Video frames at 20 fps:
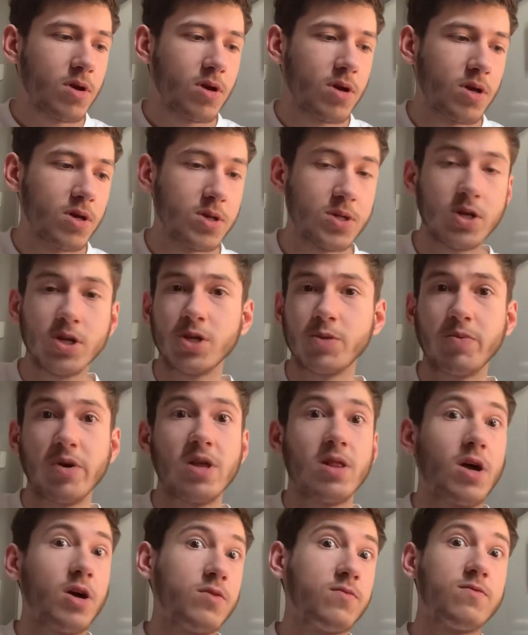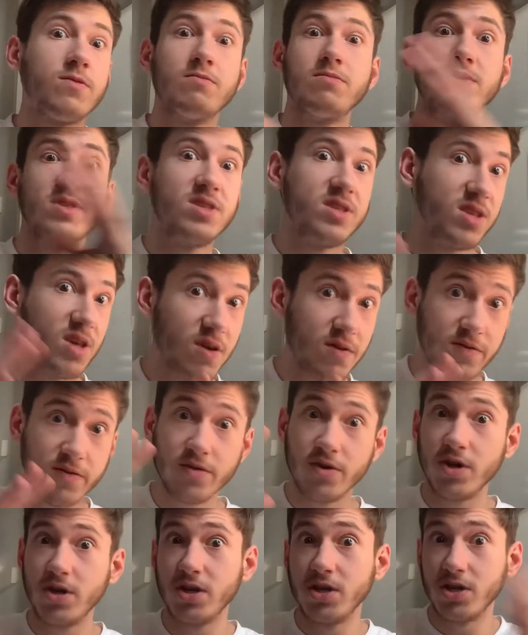it's gonna span like from
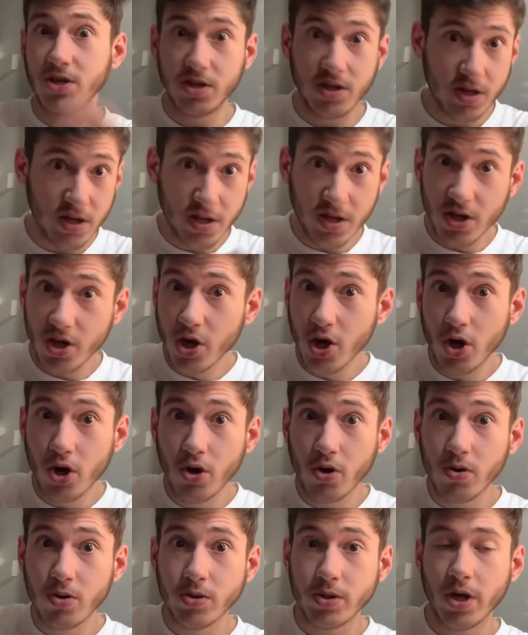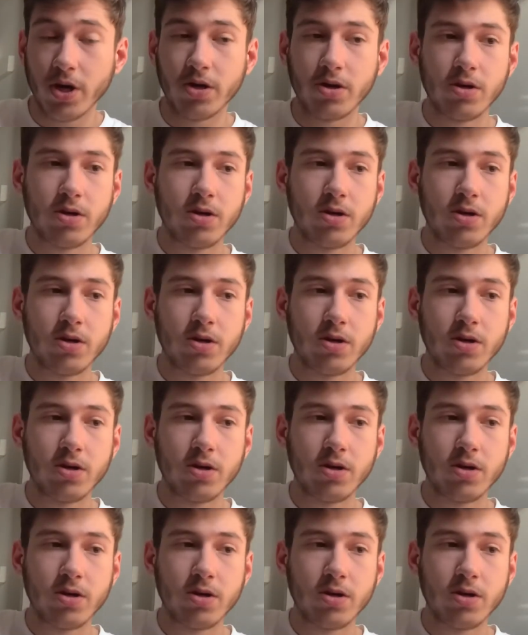different years. Like